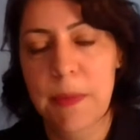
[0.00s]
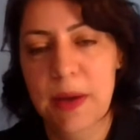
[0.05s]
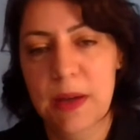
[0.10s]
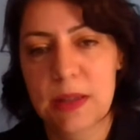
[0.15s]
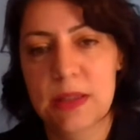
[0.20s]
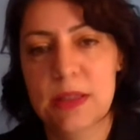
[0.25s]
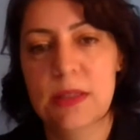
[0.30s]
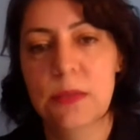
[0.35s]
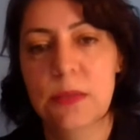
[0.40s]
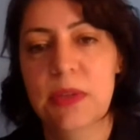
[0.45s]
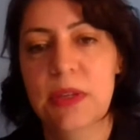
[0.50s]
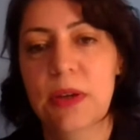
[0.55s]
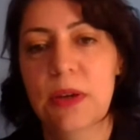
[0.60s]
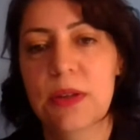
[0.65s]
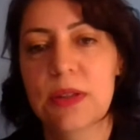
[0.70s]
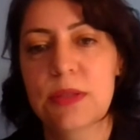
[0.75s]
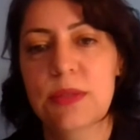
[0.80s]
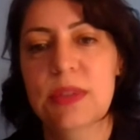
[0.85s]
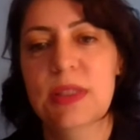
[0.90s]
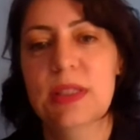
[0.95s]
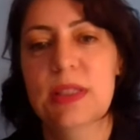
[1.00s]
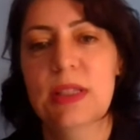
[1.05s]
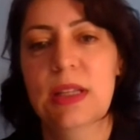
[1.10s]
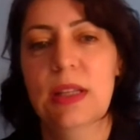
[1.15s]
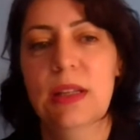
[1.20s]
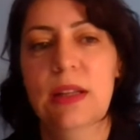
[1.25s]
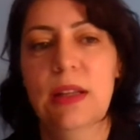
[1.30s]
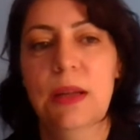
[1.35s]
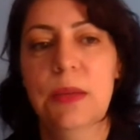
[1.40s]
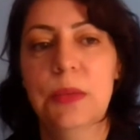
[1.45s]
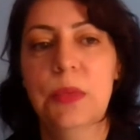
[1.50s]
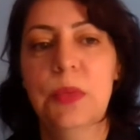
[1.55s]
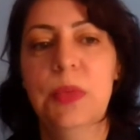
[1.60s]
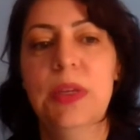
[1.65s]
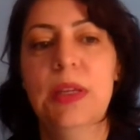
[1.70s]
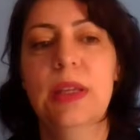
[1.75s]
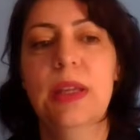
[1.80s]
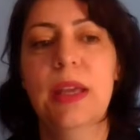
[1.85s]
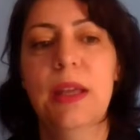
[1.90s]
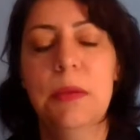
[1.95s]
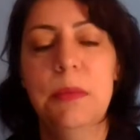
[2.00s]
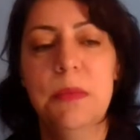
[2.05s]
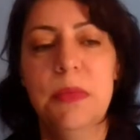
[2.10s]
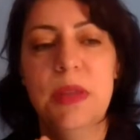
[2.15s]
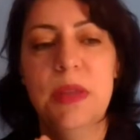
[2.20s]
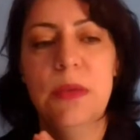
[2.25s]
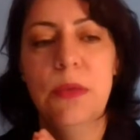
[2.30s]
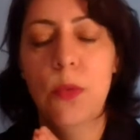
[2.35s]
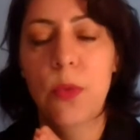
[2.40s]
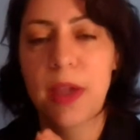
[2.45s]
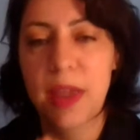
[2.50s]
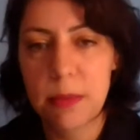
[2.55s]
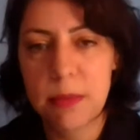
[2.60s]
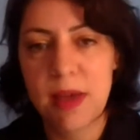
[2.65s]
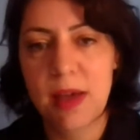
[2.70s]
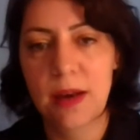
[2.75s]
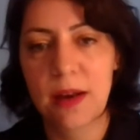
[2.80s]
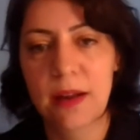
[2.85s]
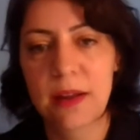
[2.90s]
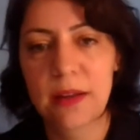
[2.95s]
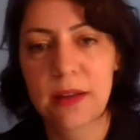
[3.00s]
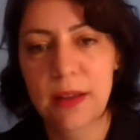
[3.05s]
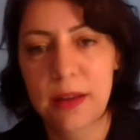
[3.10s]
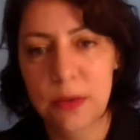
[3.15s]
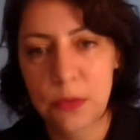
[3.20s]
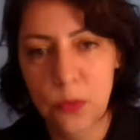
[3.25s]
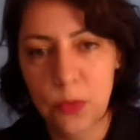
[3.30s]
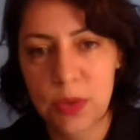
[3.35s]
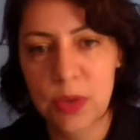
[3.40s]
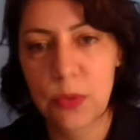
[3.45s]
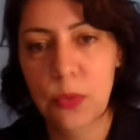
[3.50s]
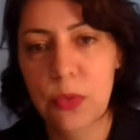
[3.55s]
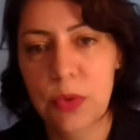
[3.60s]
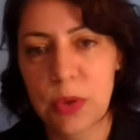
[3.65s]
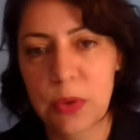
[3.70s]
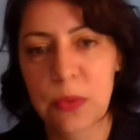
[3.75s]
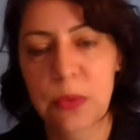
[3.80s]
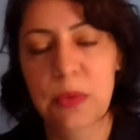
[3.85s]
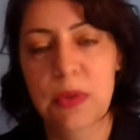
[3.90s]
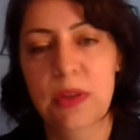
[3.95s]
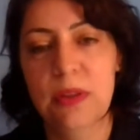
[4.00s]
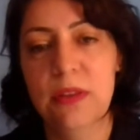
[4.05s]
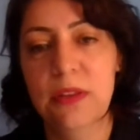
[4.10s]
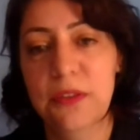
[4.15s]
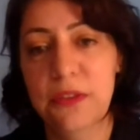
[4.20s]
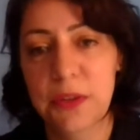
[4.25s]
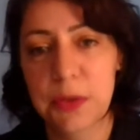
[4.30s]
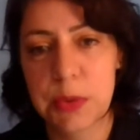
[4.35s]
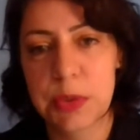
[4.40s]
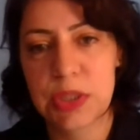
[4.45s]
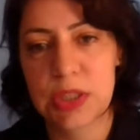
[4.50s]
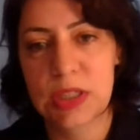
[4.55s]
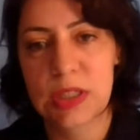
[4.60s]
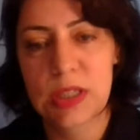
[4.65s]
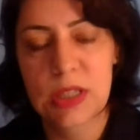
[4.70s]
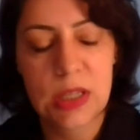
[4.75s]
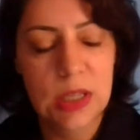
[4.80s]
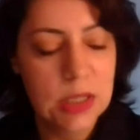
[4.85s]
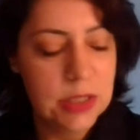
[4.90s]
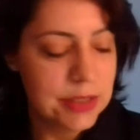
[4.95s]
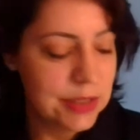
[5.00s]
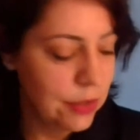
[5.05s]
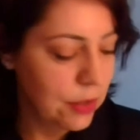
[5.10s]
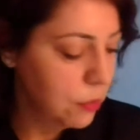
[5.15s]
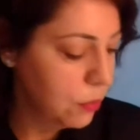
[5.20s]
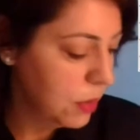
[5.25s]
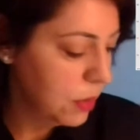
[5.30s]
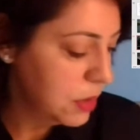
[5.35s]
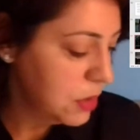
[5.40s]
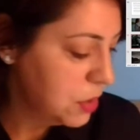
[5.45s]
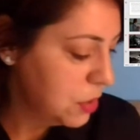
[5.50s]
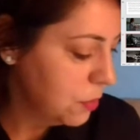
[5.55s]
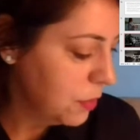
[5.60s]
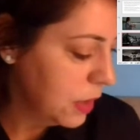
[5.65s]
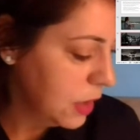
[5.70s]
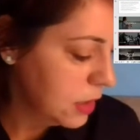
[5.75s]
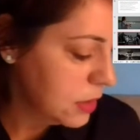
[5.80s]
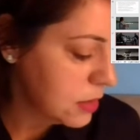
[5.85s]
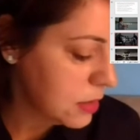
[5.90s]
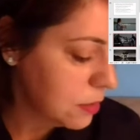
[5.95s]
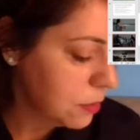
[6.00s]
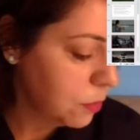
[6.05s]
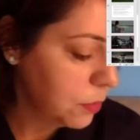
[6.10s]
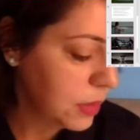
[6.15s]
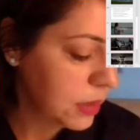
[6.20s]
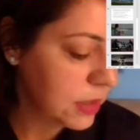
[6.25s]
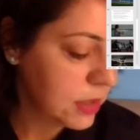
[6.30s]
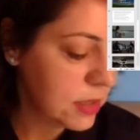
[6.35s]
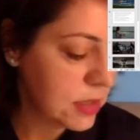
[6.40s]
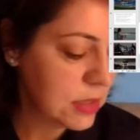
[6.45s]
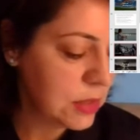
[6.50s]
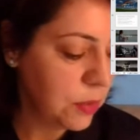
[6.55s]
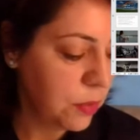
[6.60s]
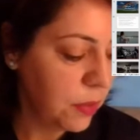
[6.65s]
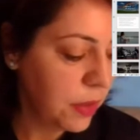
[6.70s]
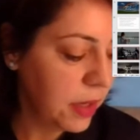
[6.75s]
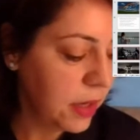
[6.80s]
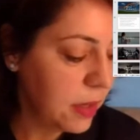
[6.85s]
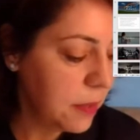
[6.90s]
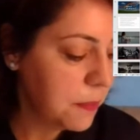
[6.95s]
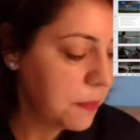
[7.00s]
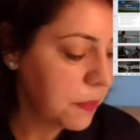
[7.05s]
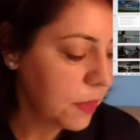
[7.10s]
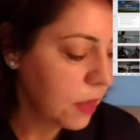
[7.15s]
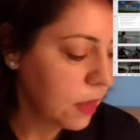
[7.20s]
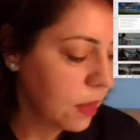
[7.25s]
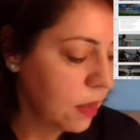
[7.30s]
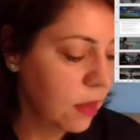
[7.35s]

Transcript: but we also understand that we can be way better, and we will in the future. So I want to end with the story